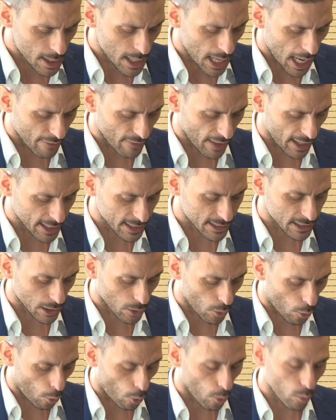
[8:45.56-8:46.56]
and that is, a
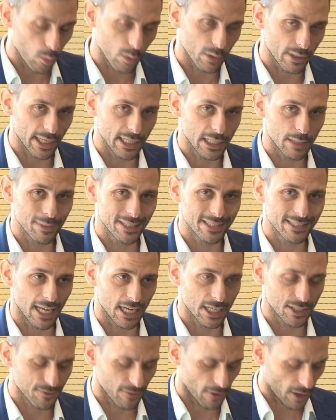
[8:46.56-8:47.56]
court will need to be
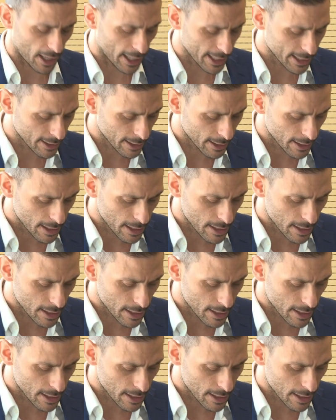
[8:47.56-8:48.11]
satisfied